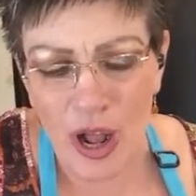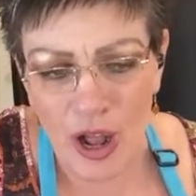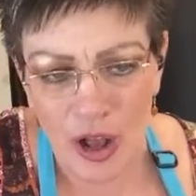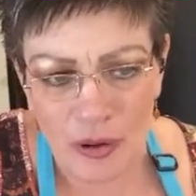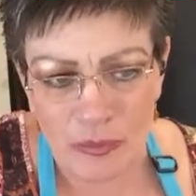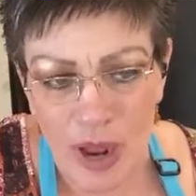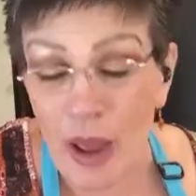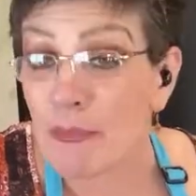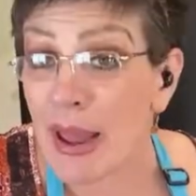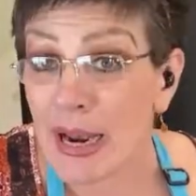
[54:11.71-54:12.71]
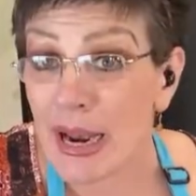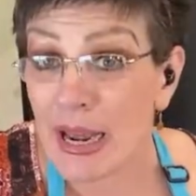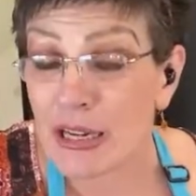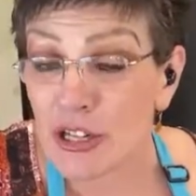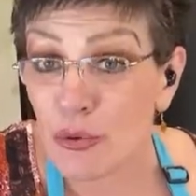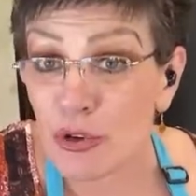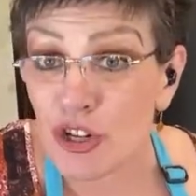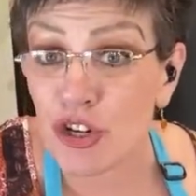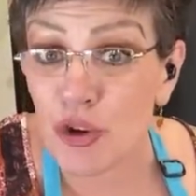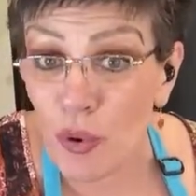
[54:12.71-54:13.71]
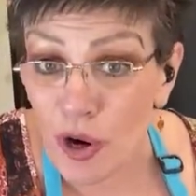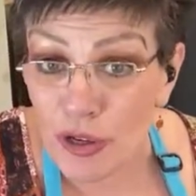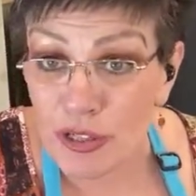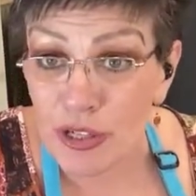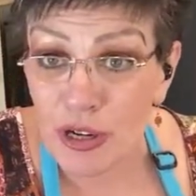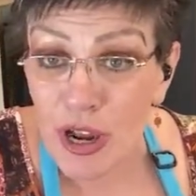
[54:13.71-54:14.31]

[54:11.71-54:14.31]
I made it into a short